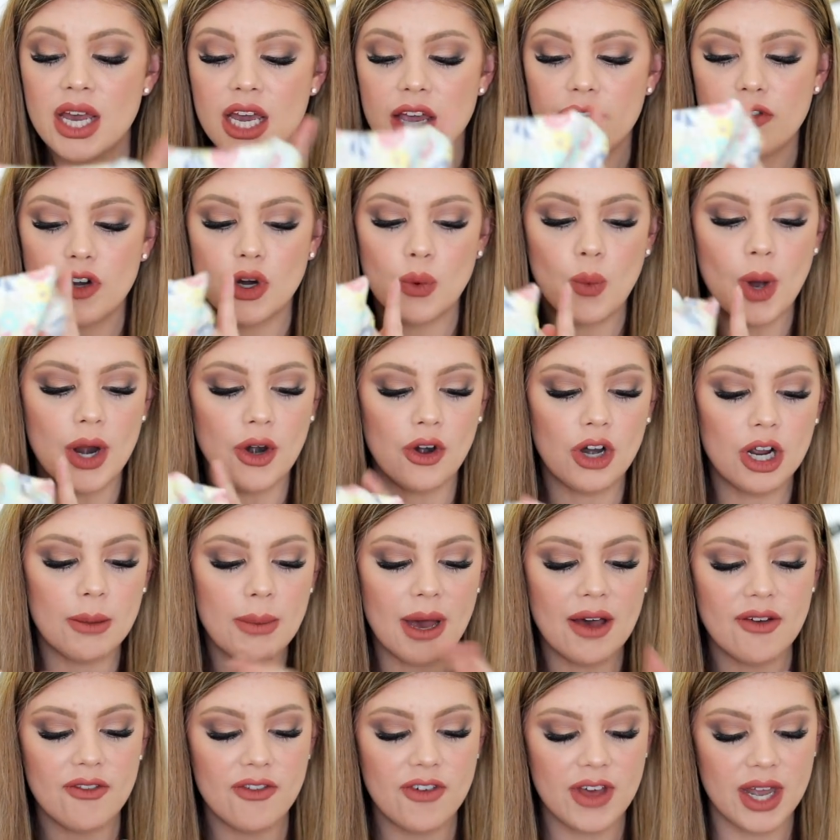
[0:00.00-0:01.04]
If you're wondering
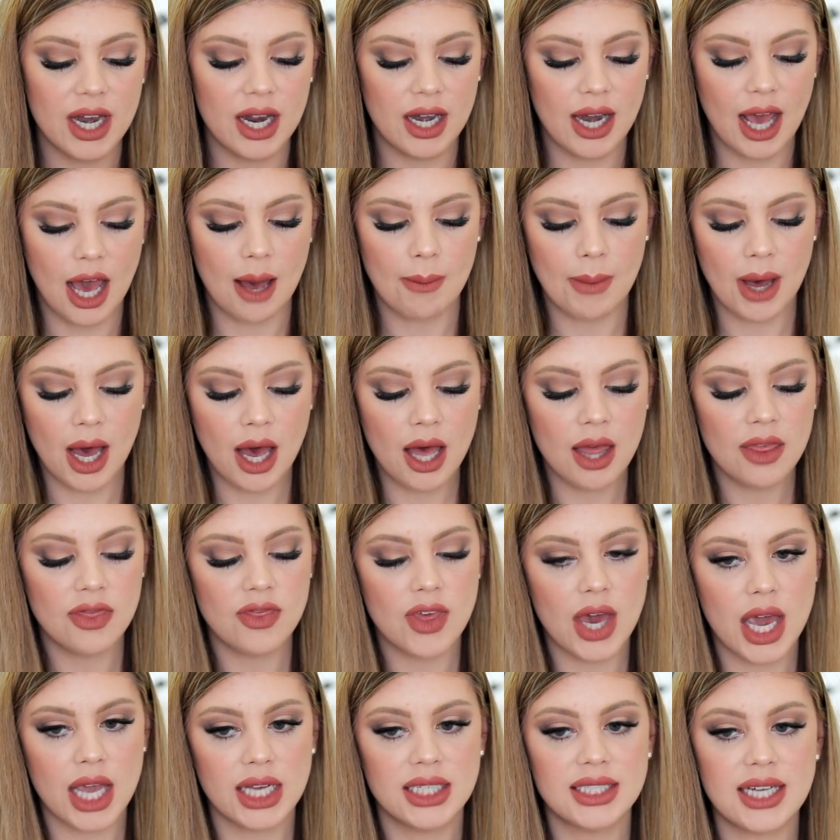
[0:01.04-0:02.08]
about Finn and Emma,
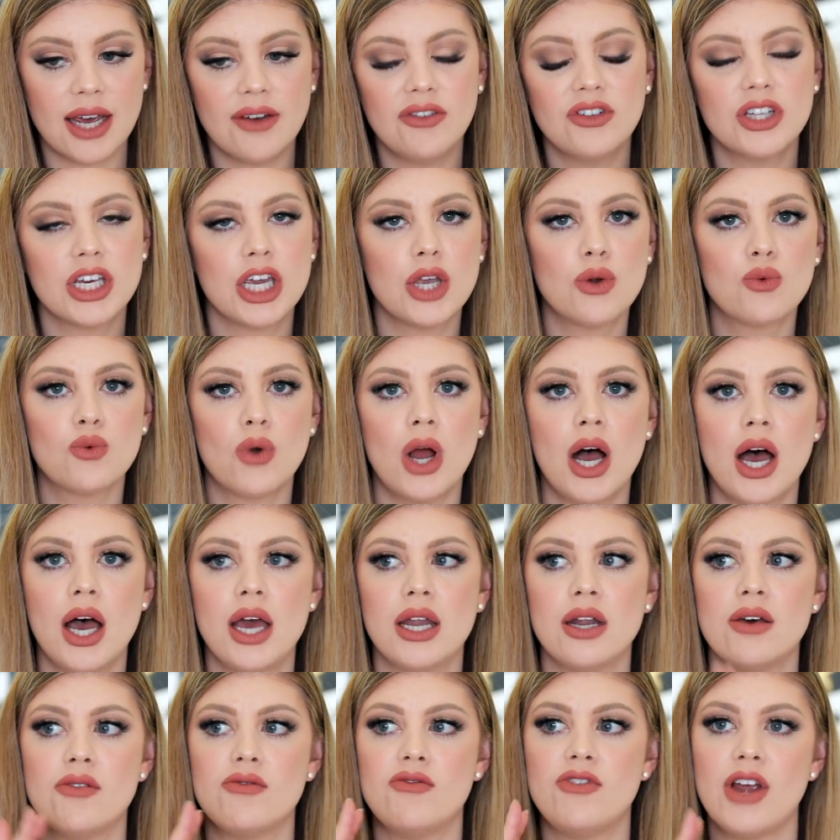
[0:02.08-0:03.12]
they definitely
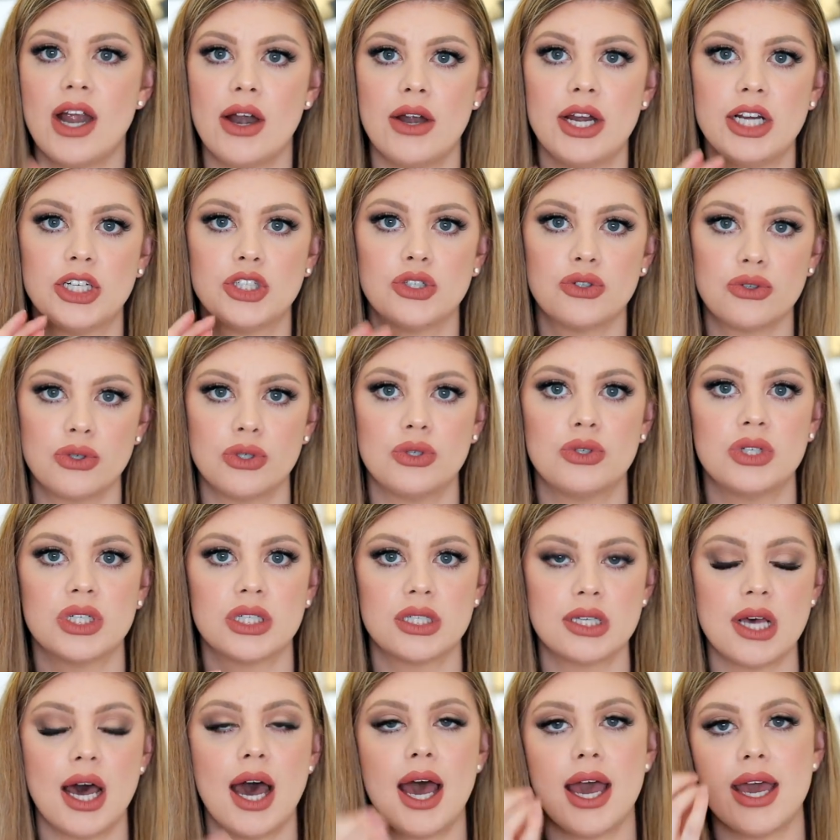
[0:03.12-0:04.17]
run very true to
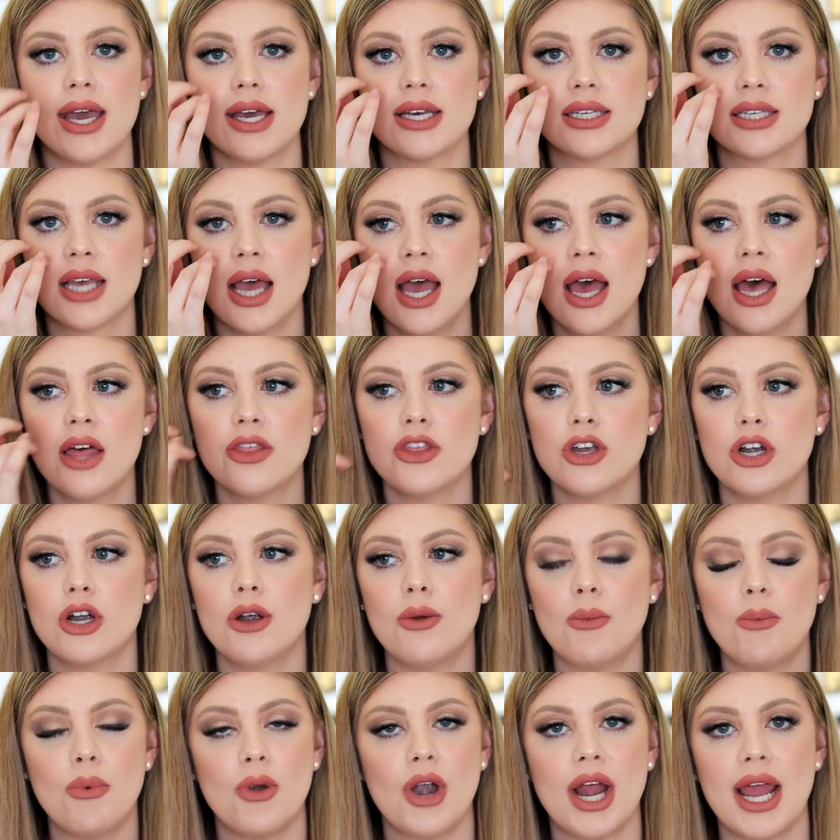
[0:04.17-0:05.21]
size. There
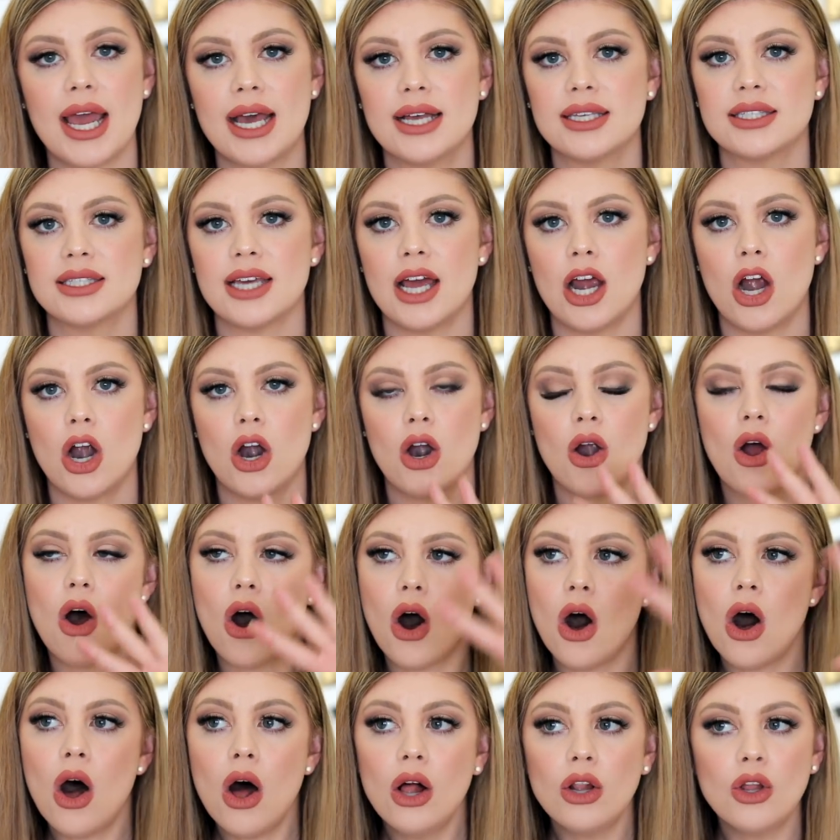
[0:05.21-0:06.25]
are brands that are
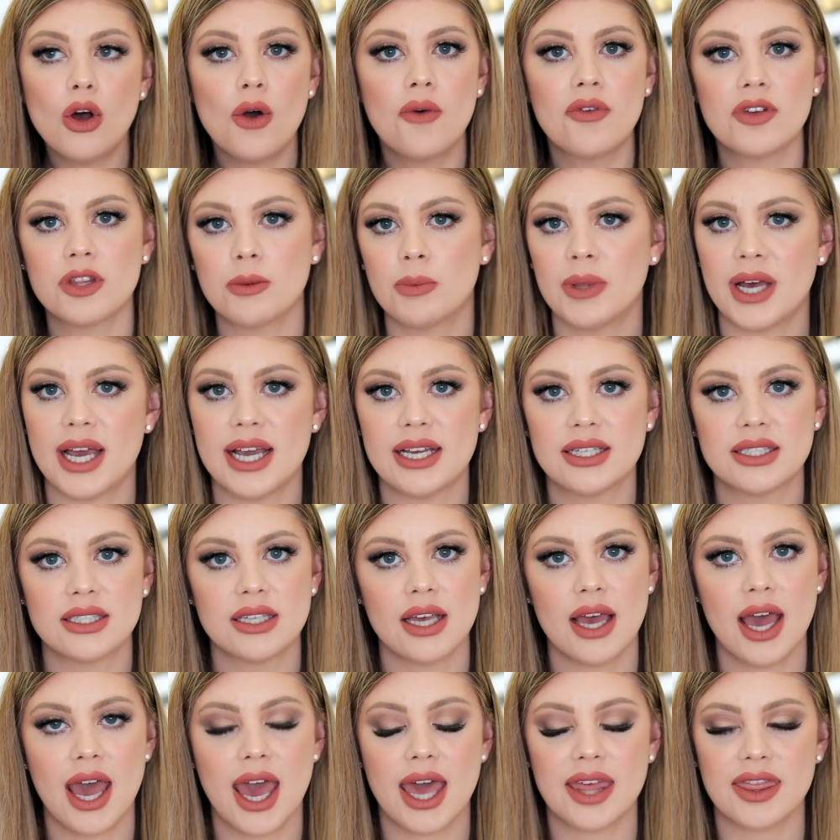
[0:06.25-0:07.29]
all over the
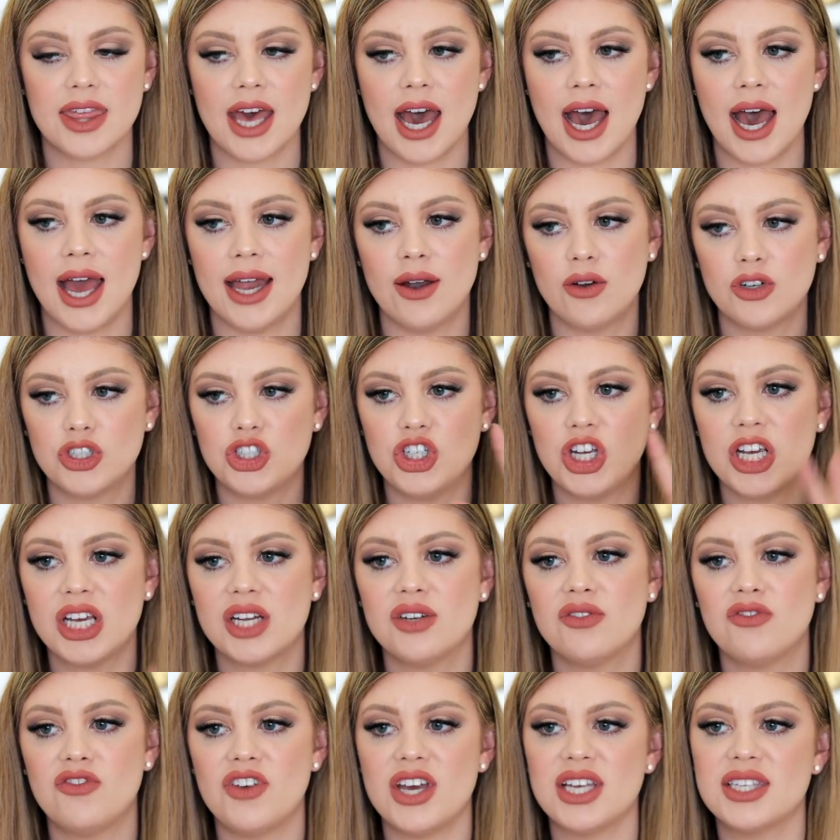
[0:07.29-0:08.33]
place that she
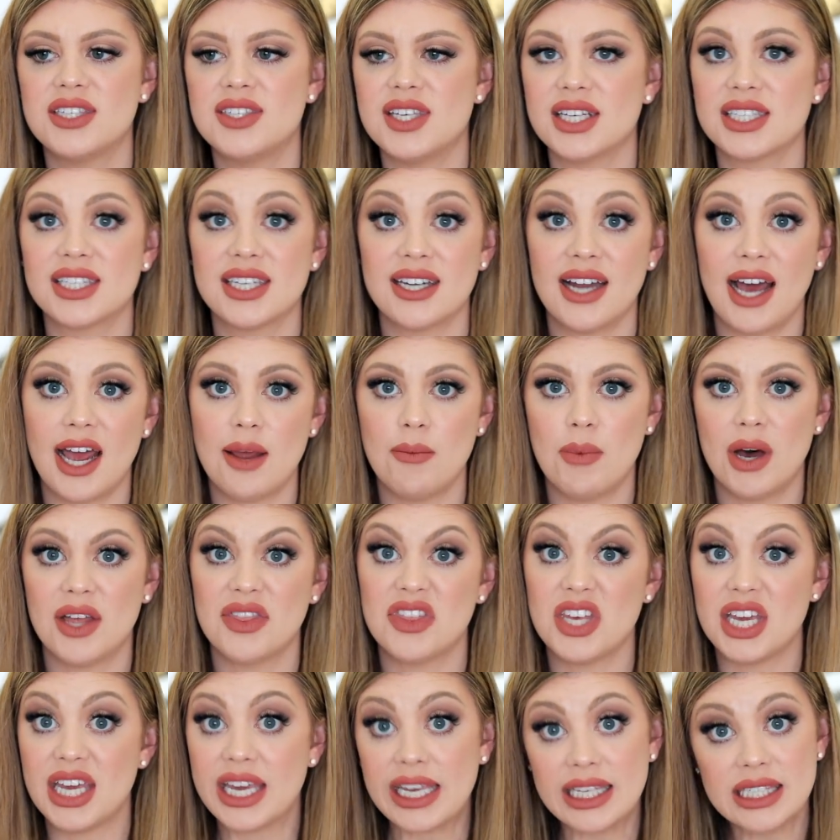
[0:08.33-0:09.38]
can fit 6 to 9
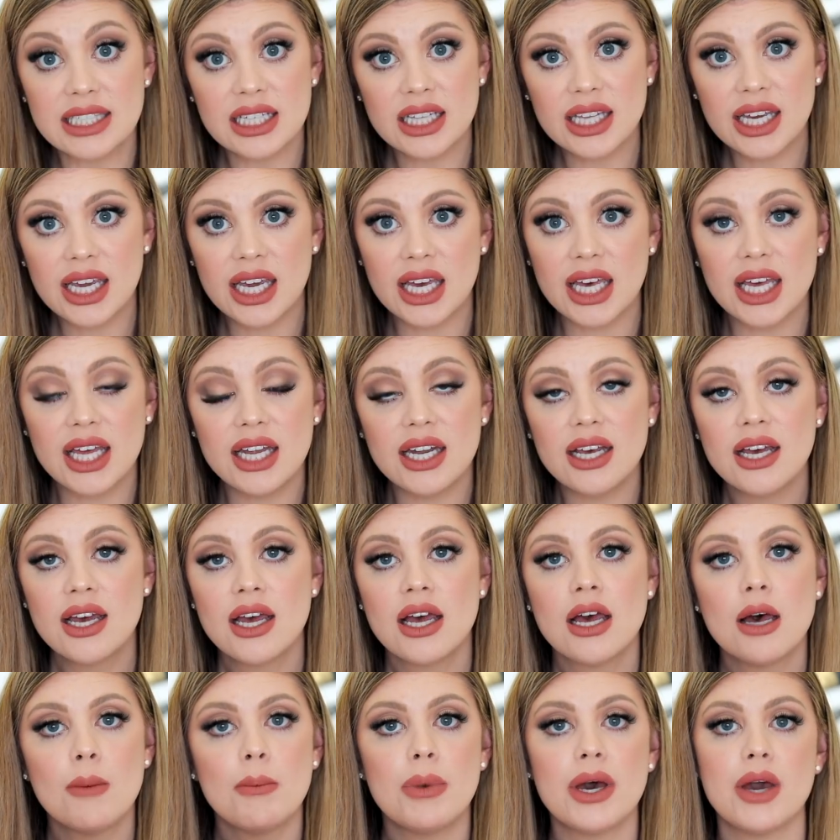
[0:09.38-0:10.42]
months easily in,
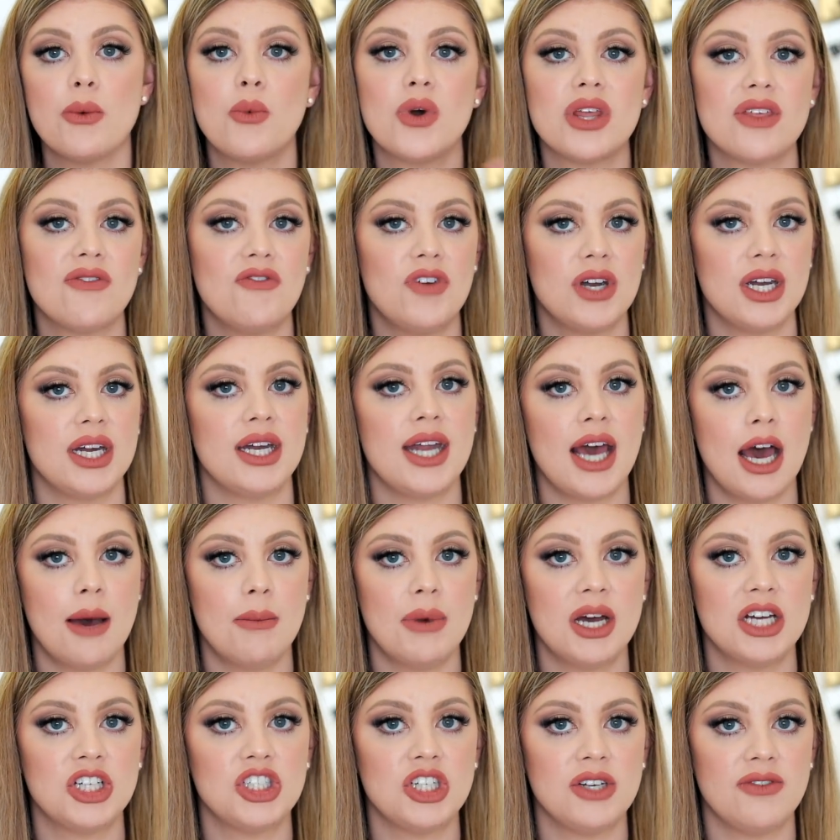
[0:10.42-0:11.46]
but with Finn and
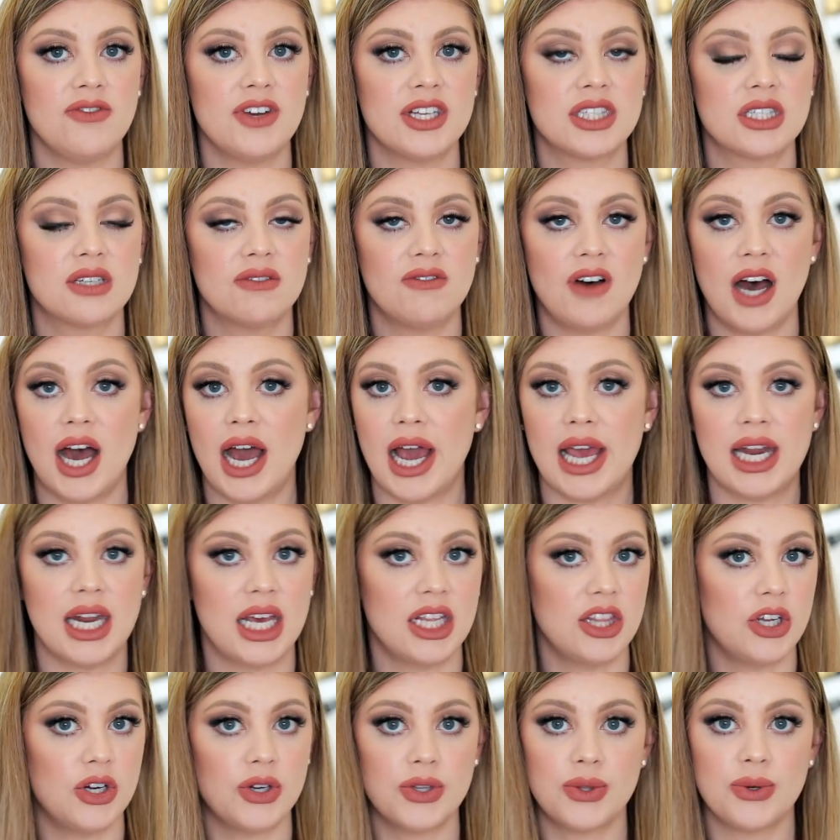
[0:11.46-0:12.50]
Emma, she fits fine
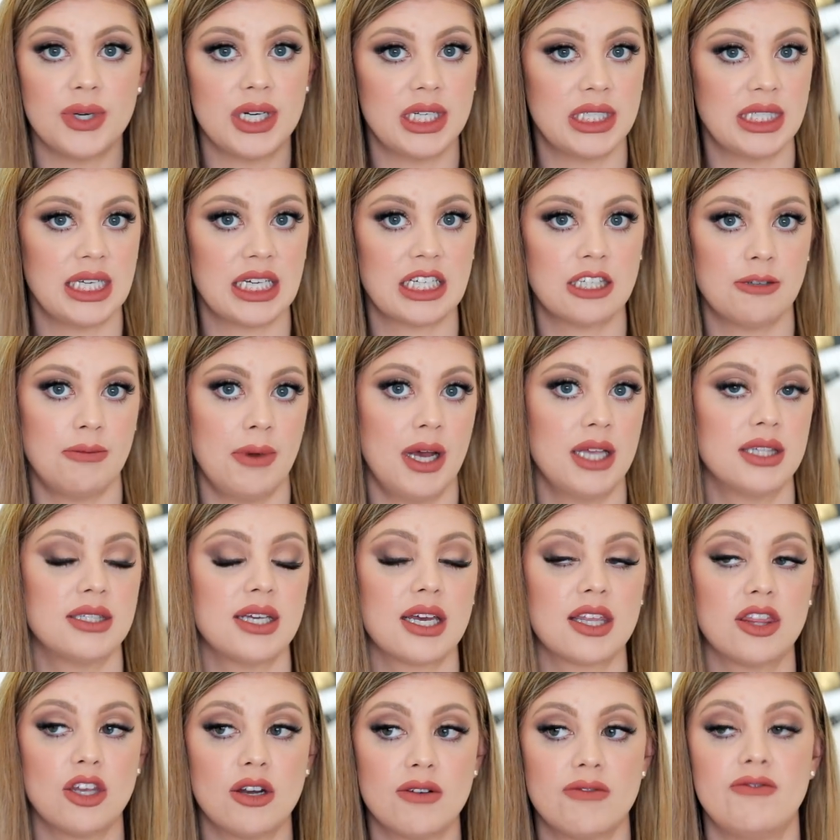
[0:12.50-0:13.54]
in their 3 to 6 months.
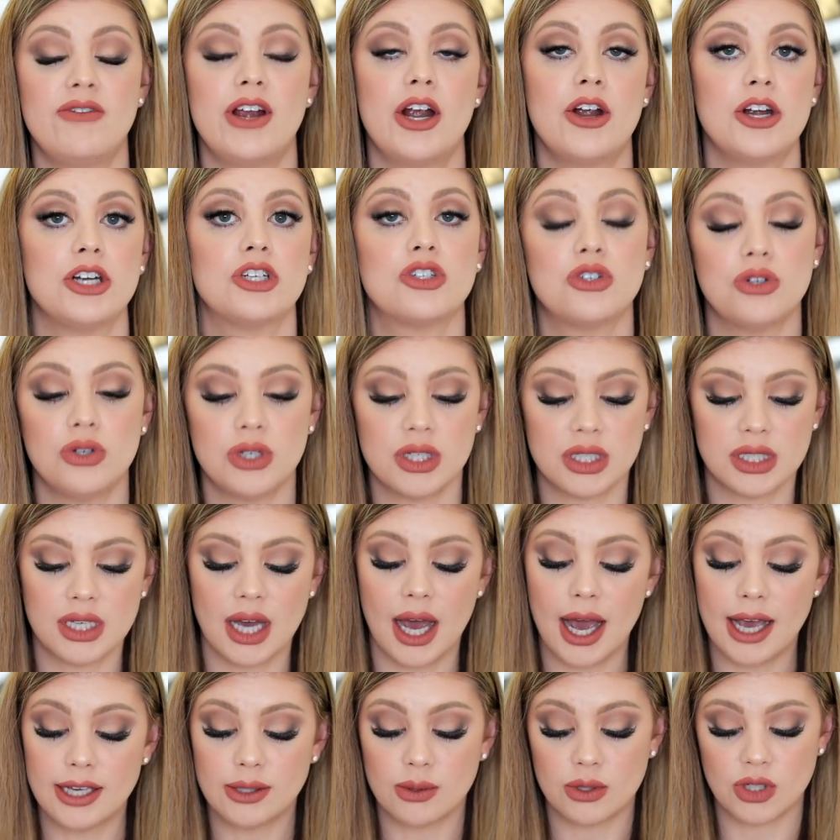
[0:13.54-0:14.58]
Like they're very true to
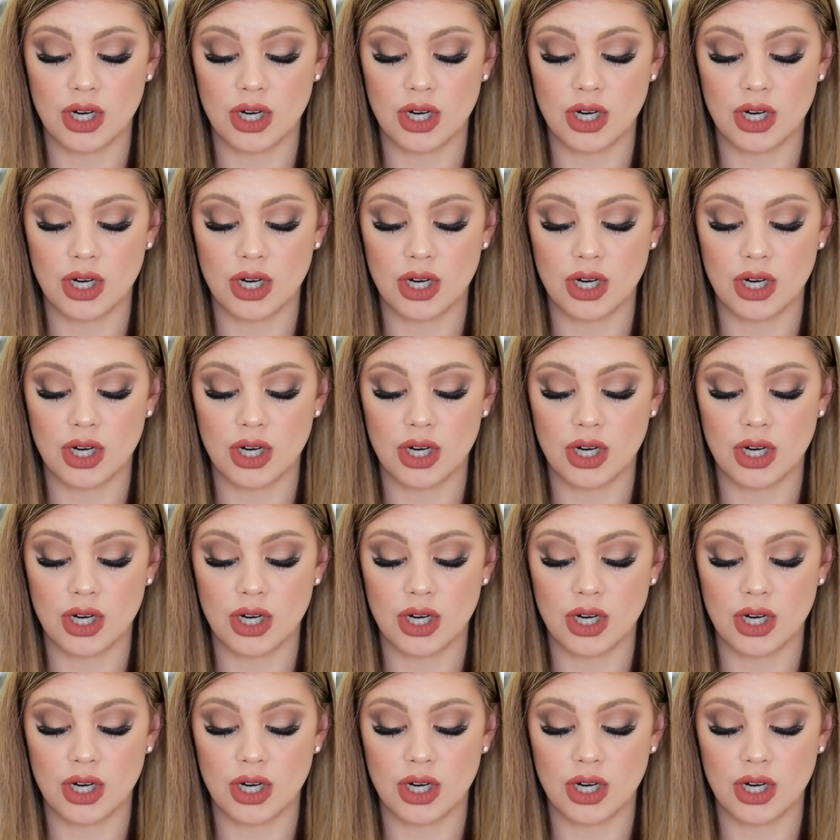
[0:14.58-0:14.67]
size,